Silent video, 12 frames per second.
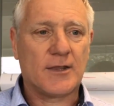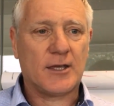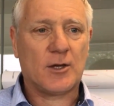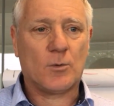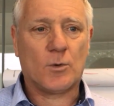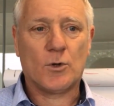
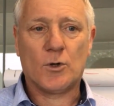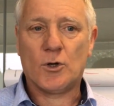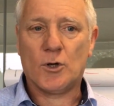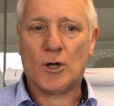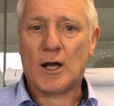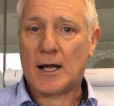There
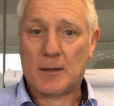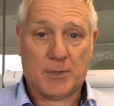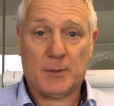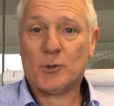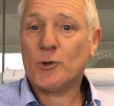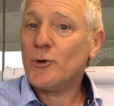were
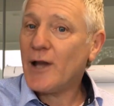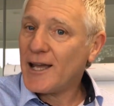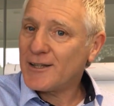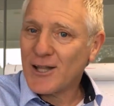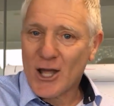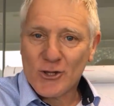people who
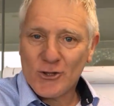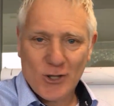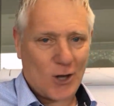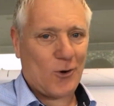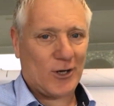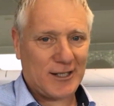had
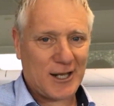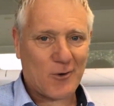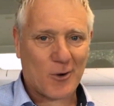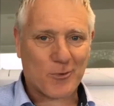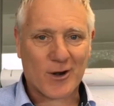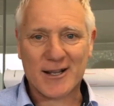no
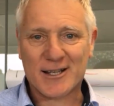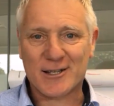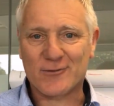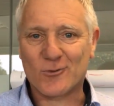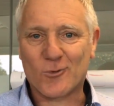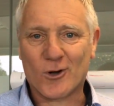idea what
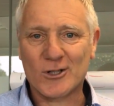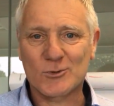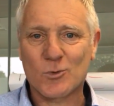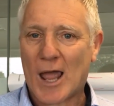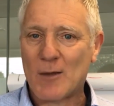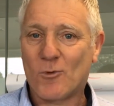break-even
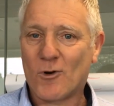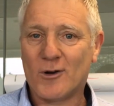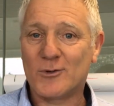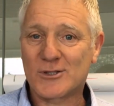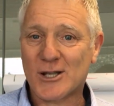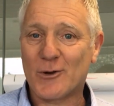was and
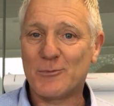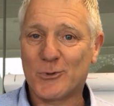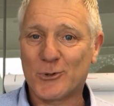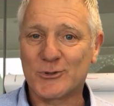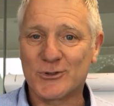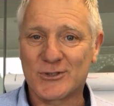why it was so
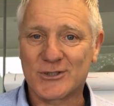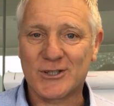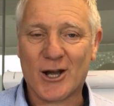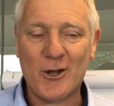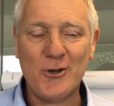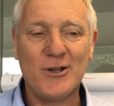important
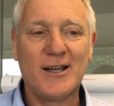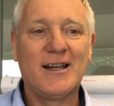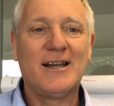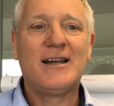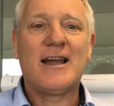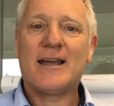to know.
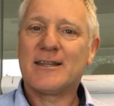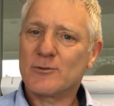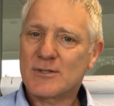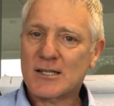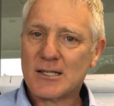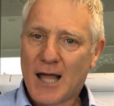And
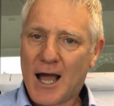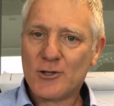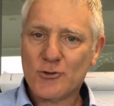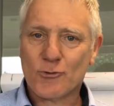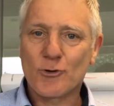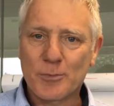there was this
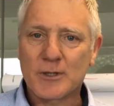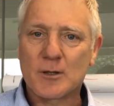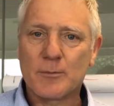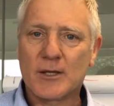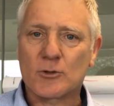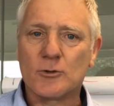large group in
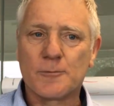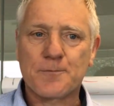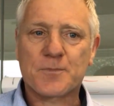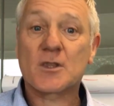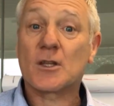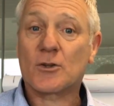the middle
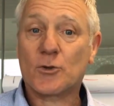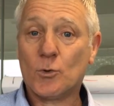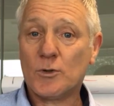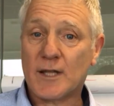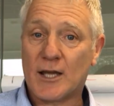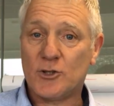that
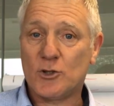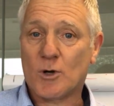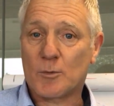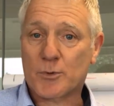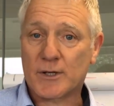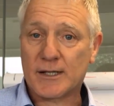thought they
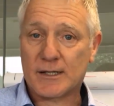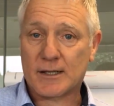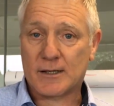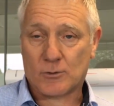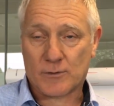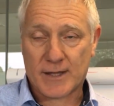knew what
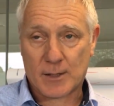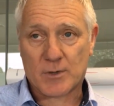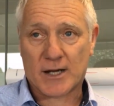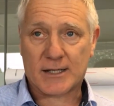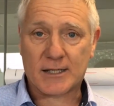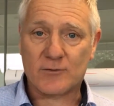their
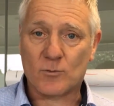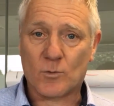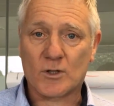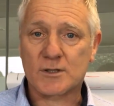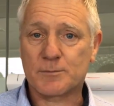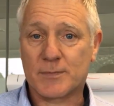break-even
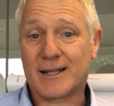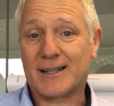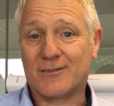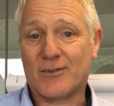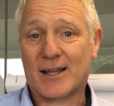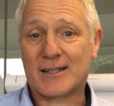was, but
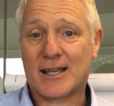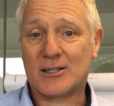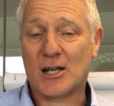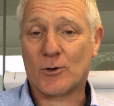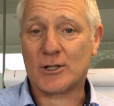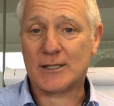in fact
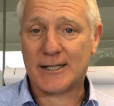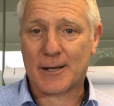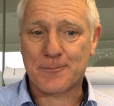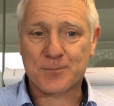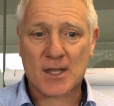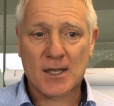had no
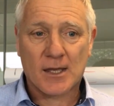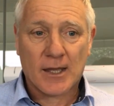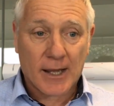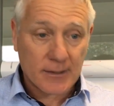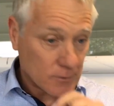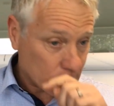idea.
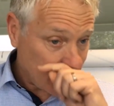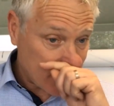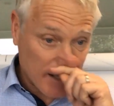And